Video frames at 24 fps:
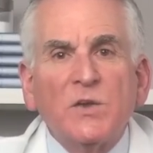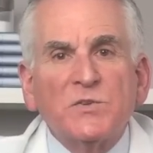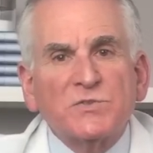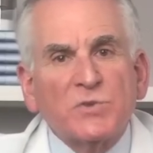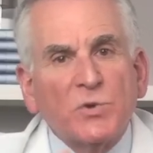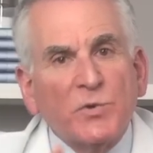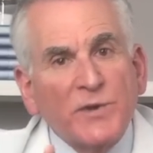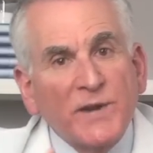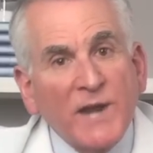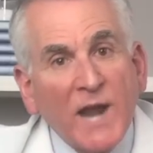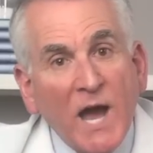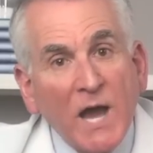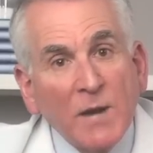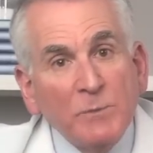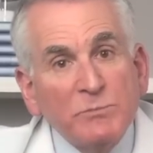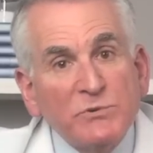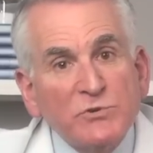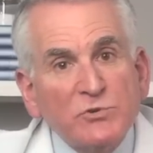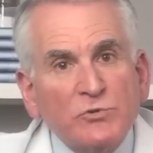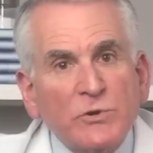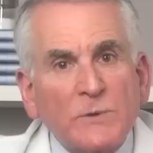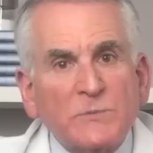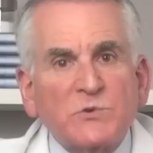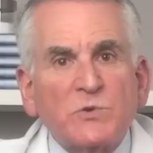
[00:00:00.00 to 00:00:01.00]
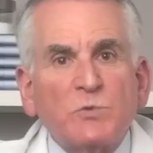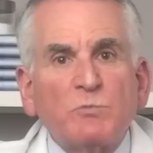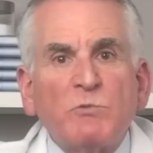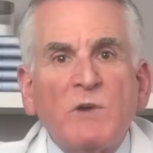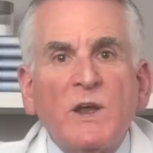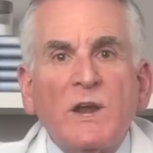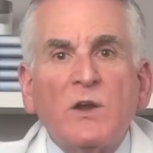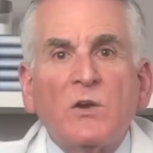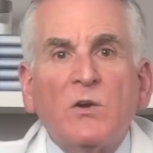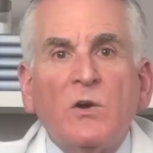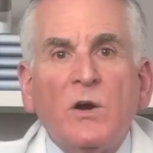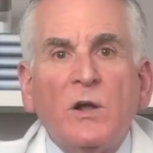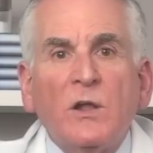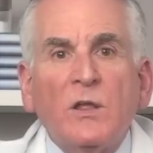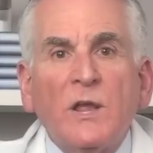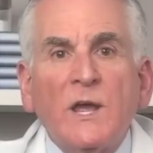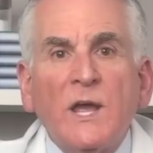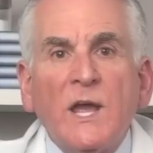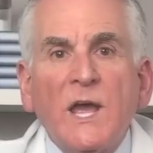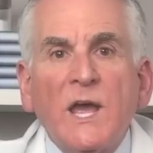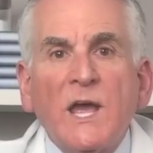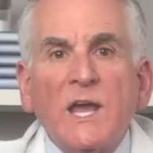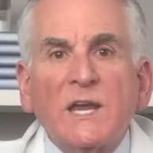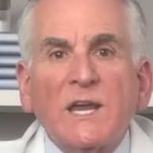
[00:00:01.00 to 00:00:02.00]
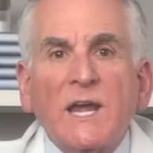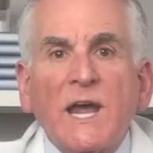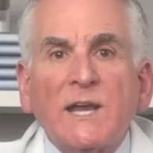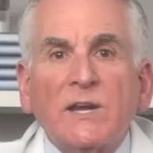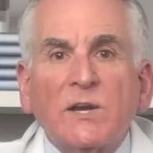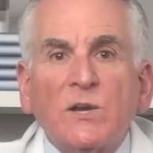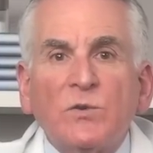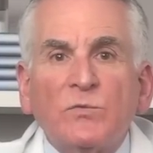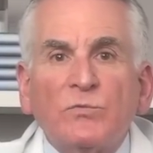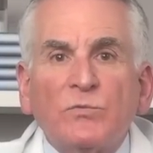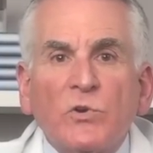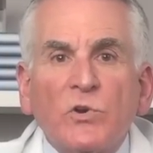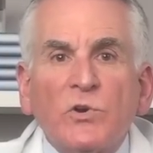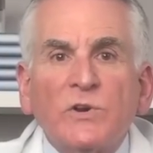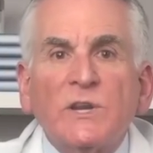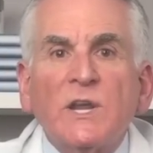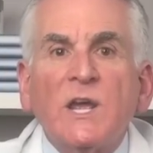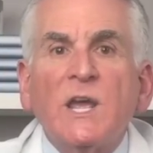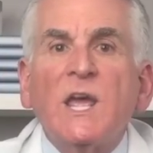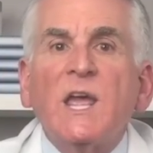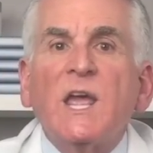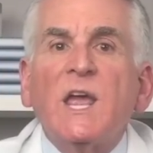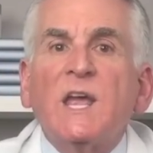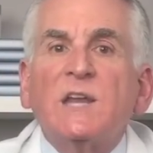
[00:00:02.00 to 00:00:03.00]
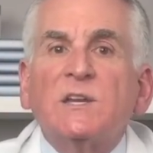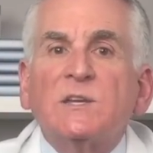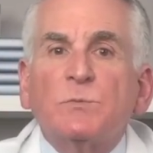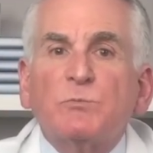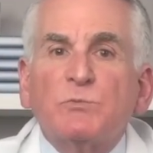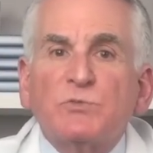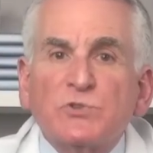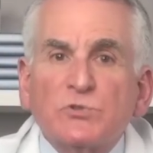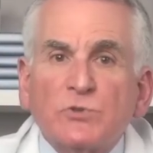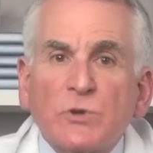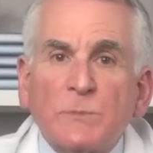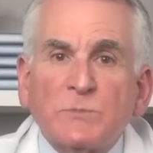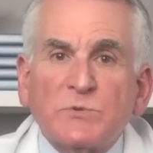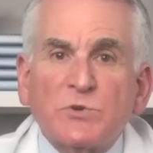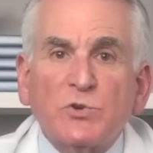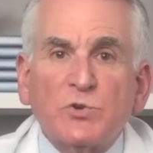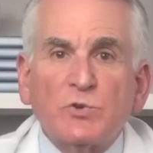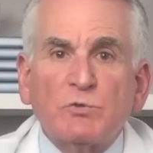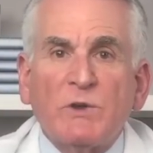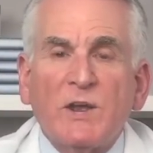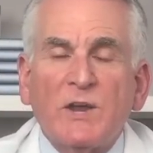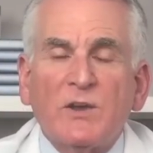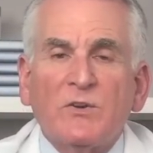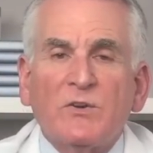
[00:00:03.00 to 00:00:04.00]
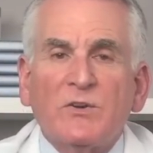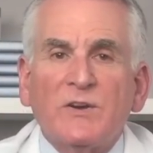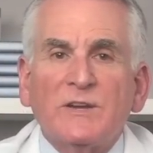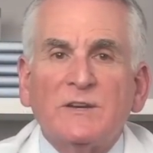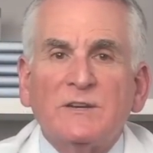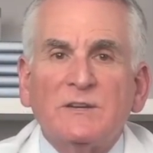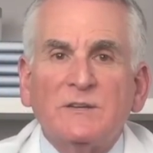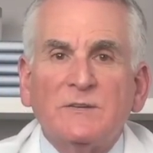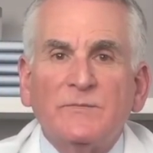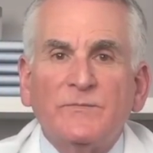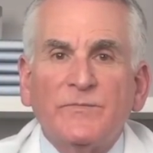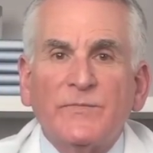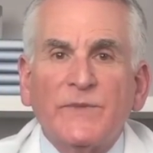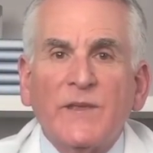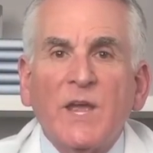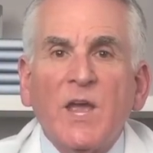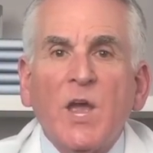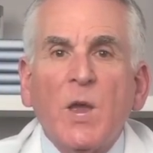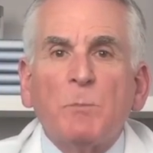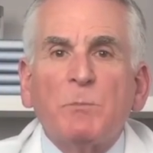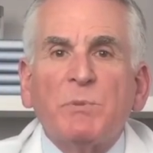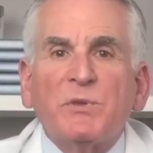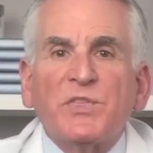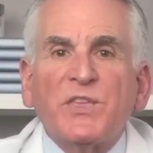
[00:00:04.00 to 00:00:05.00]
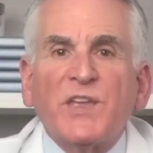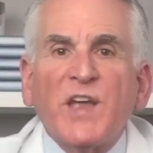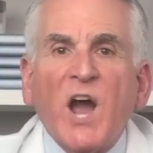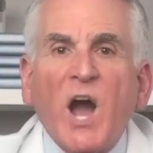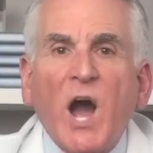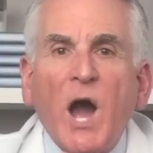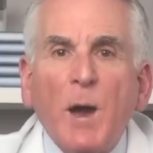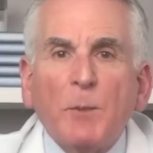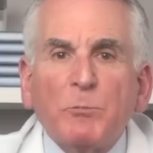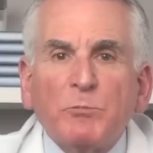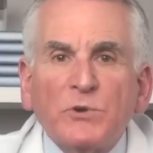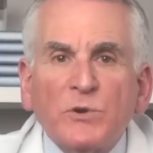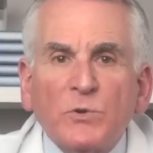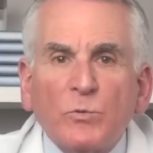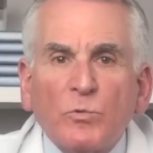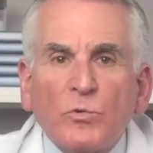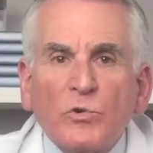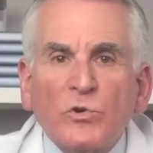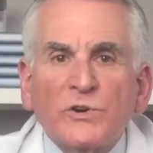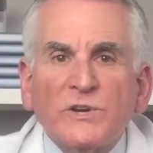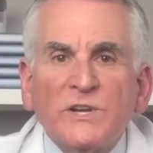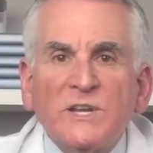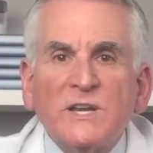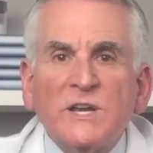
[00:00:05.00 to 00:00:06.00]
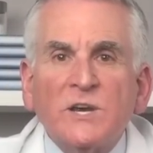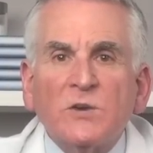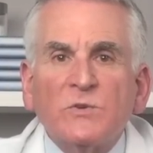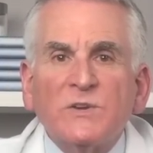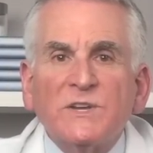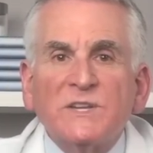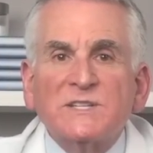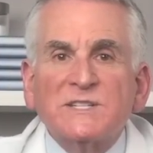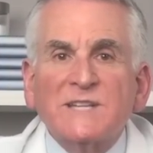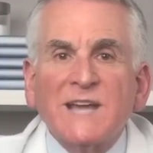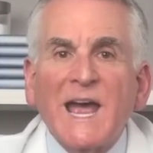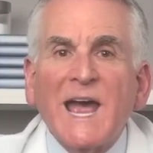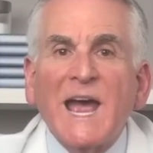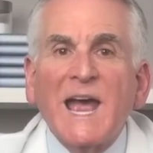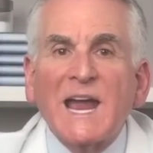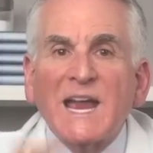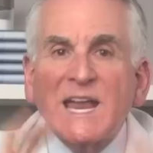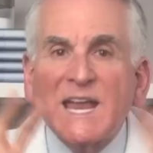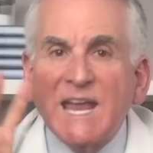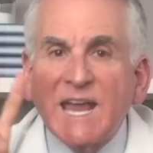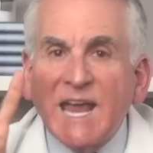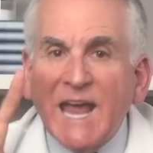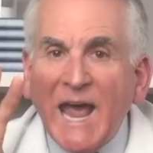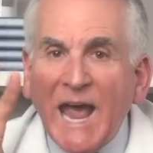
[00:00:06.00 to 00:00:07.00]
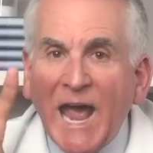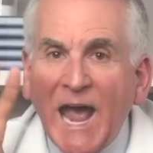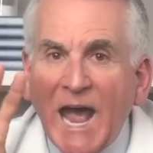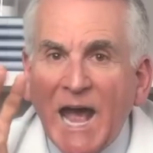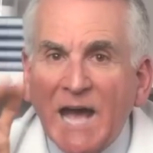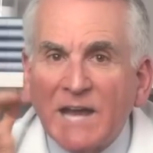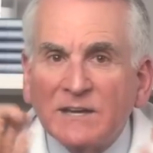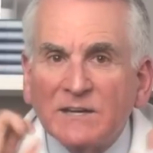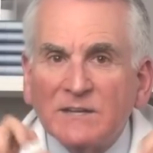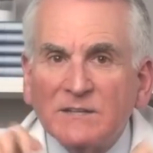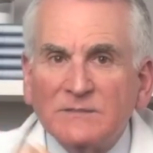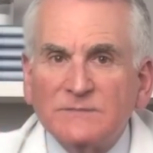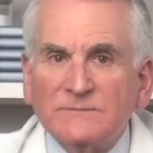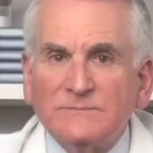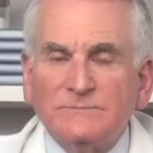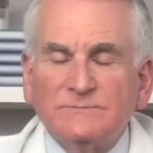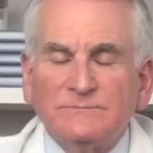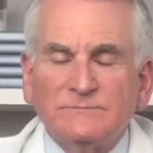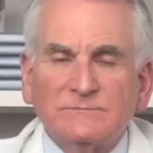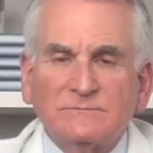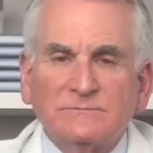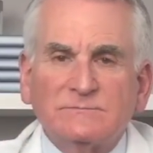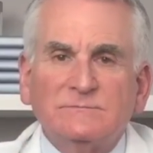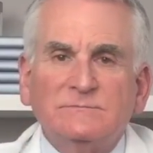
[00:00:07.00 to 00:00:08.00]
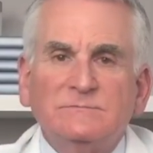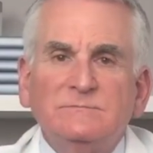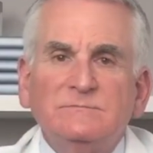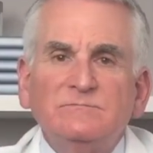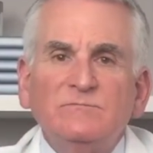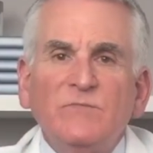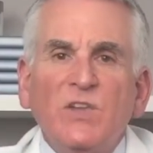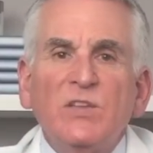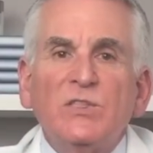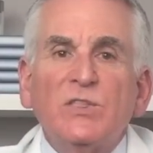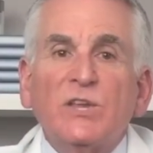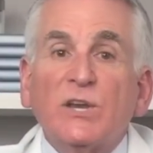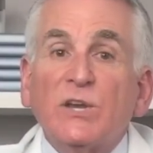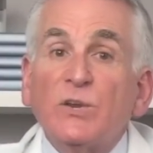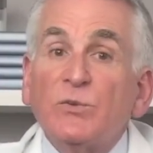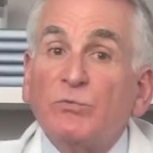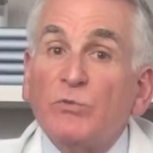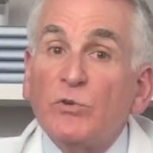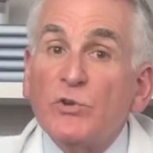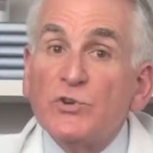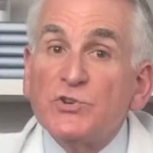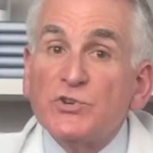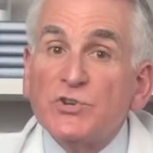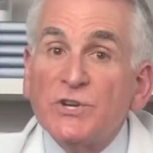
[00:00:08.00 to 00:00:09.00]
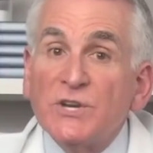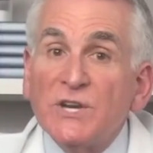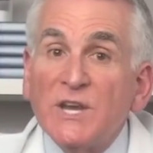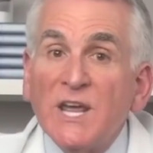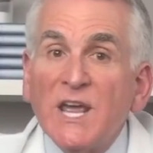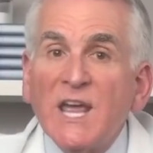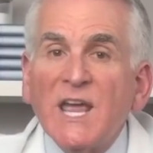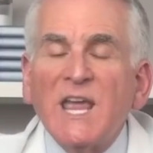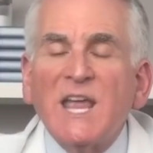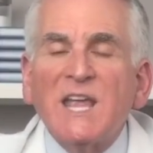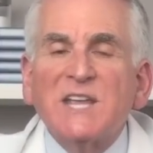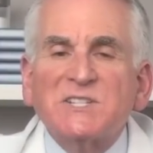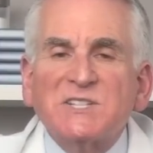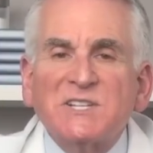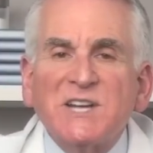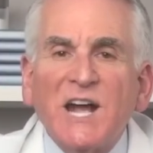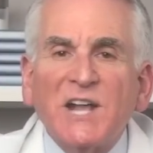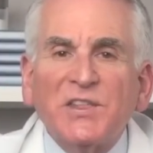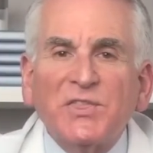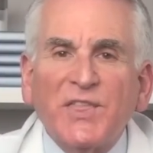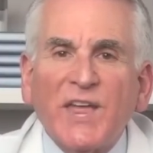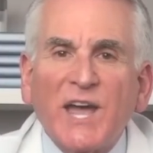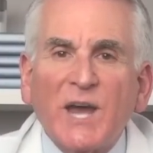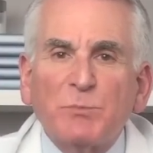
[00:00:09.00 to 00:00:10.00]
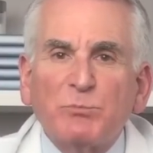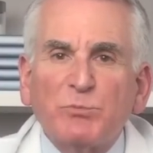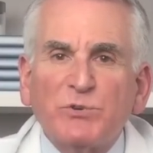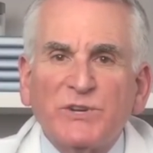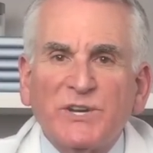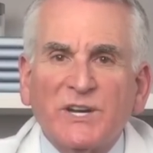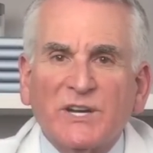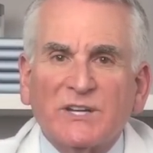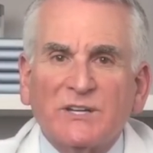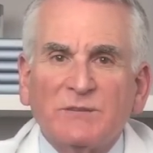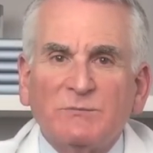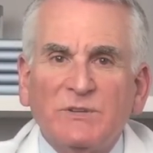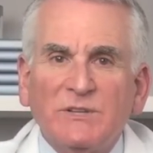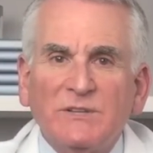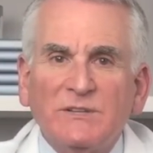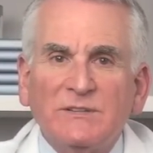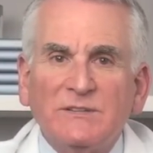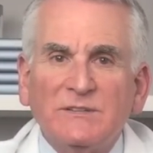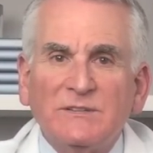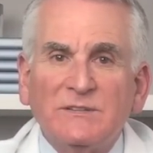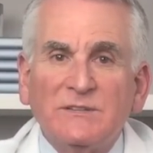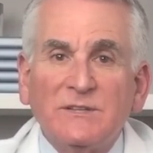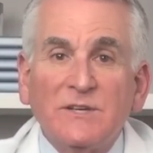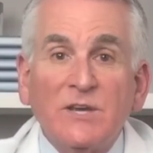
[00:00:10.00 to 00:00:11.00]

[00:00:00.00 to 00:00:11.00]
So non-prescription retinol can convert into prescription tretinoin. But the operant word here is can. The conversion is not that predictable.